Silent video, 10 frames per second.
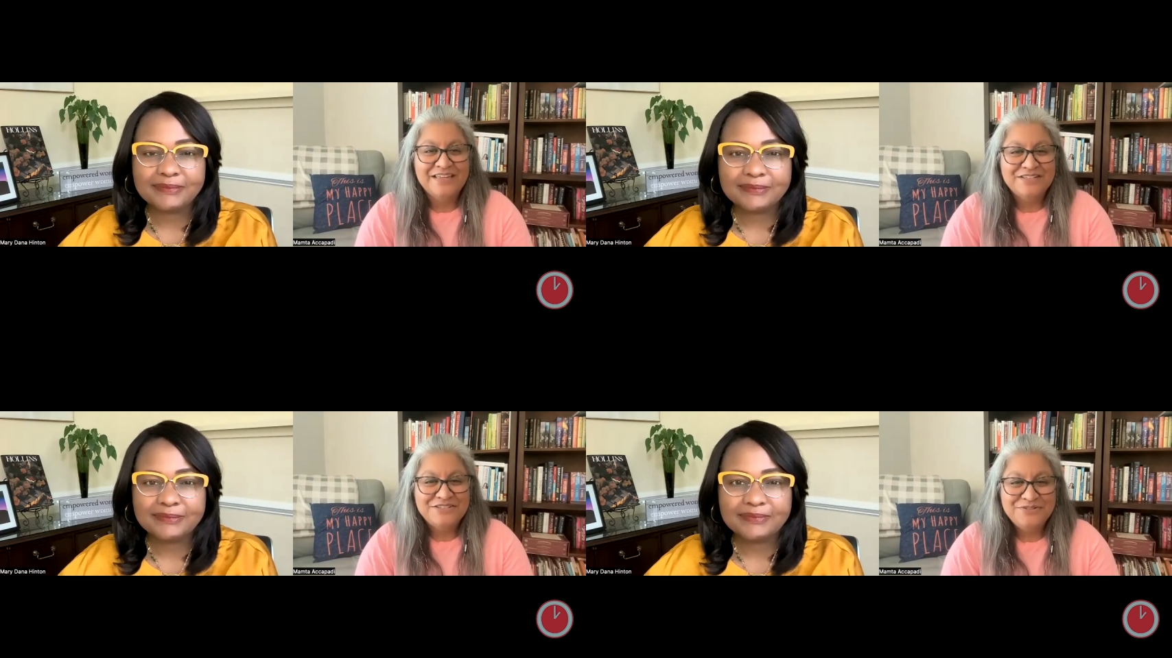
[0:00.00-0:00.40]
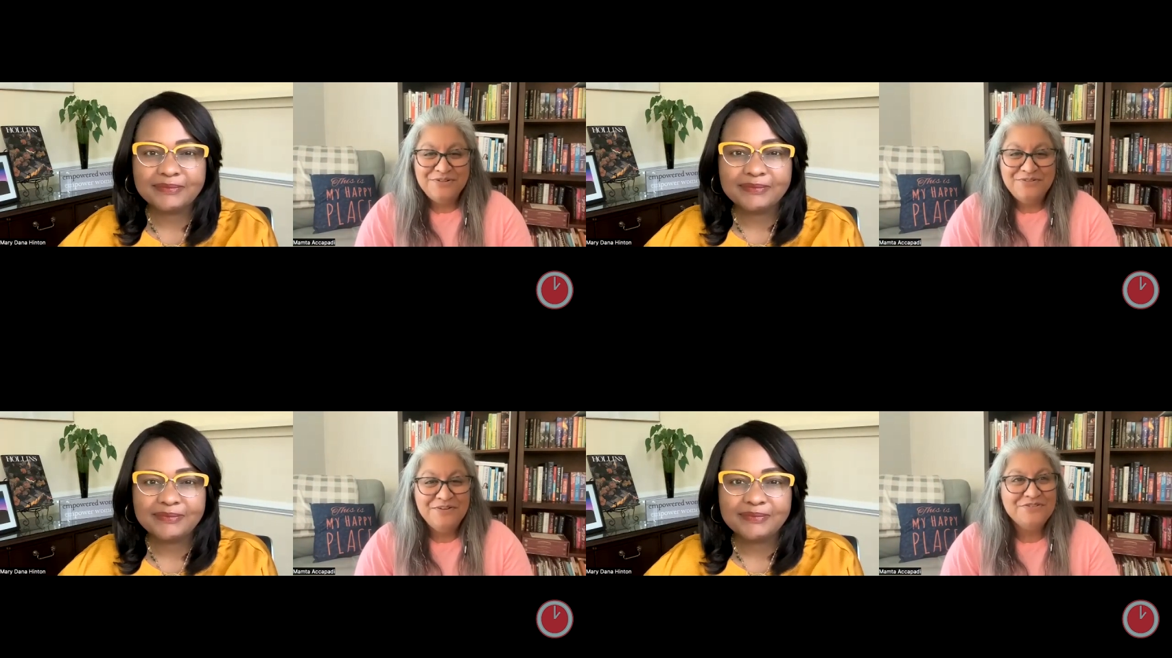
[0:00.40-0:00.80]
Speaker 1: Student
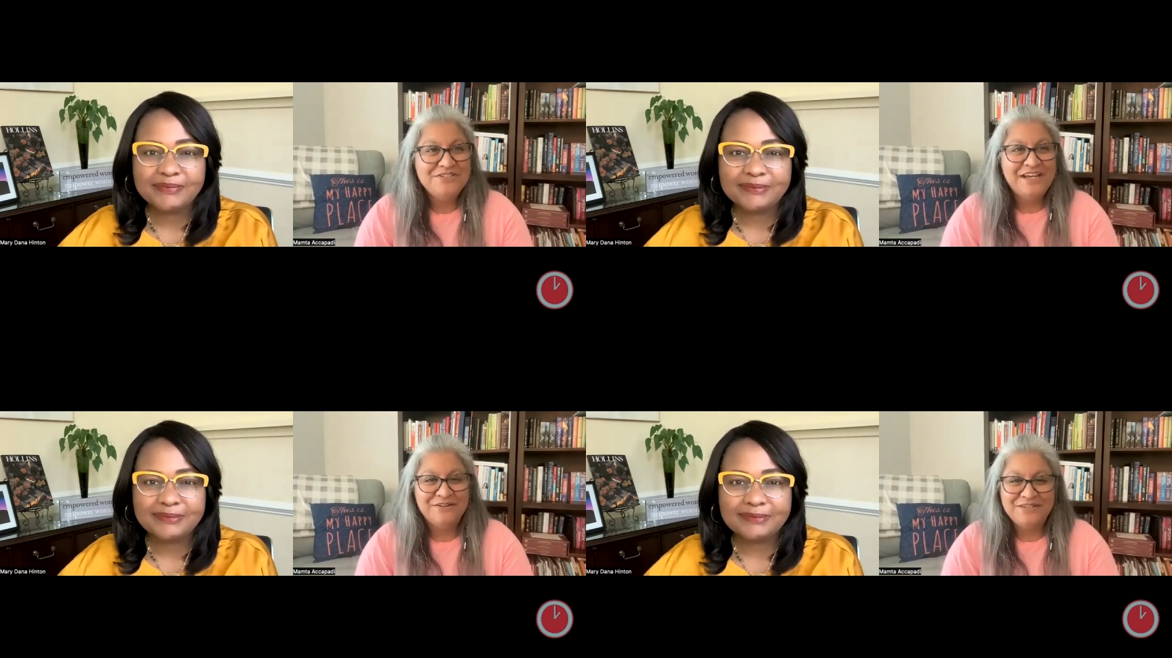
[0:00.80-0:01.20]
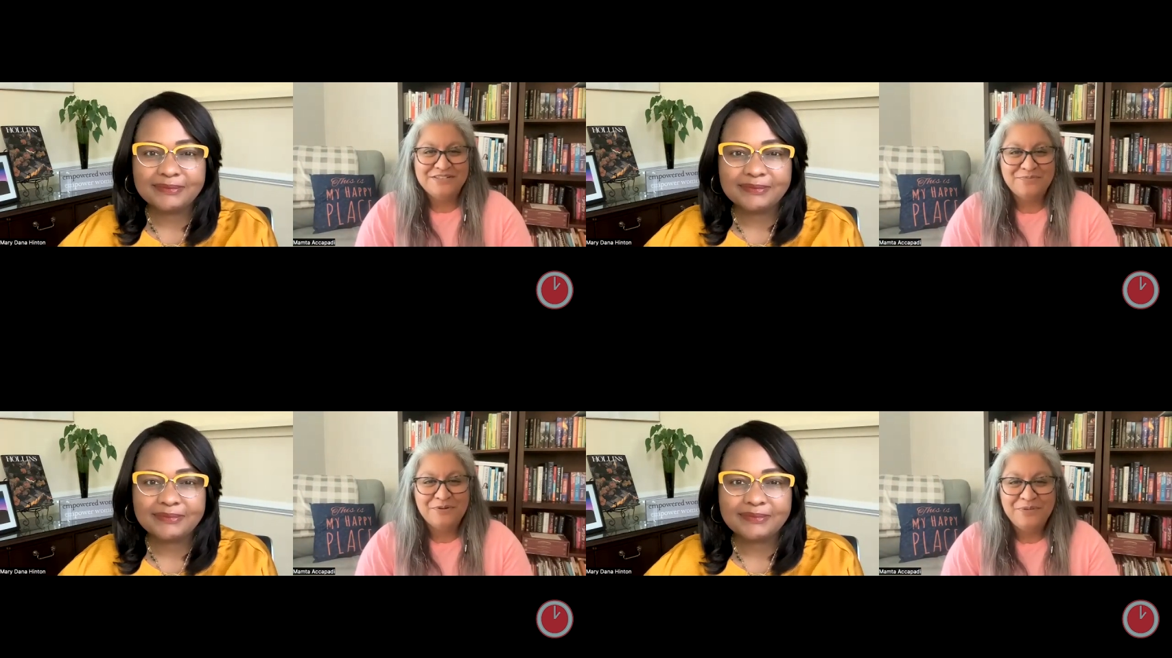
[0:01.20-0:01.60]
Affairs Now is the
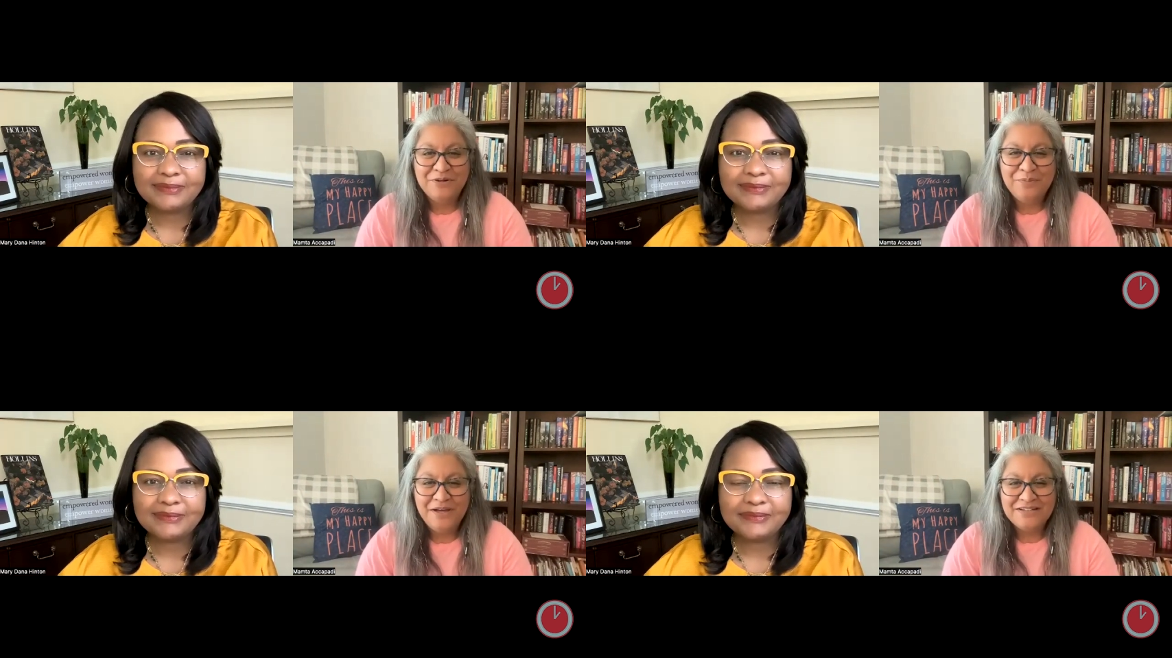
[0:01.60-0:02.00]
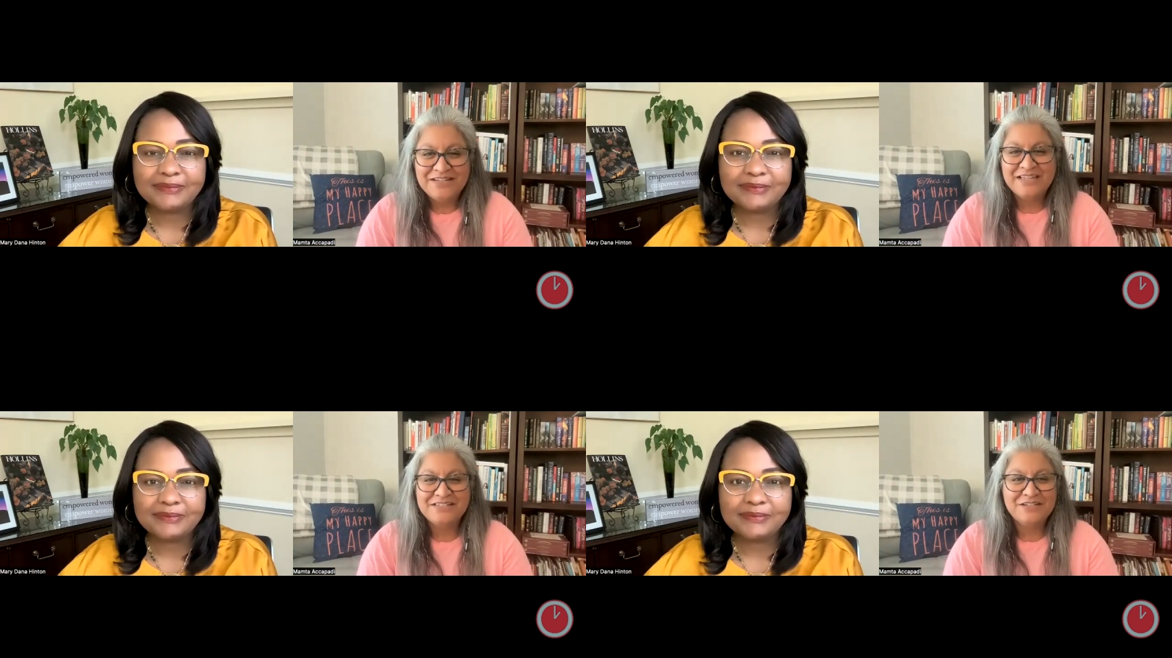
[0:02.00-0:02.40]
premier
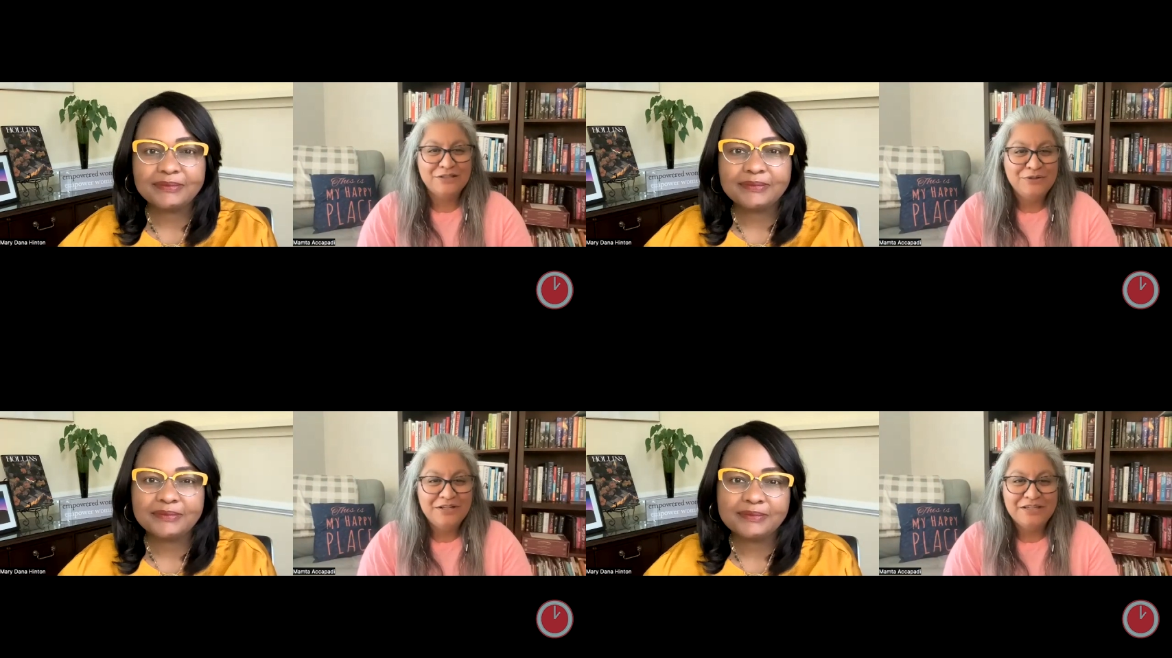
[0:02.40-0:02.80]
podcast and learning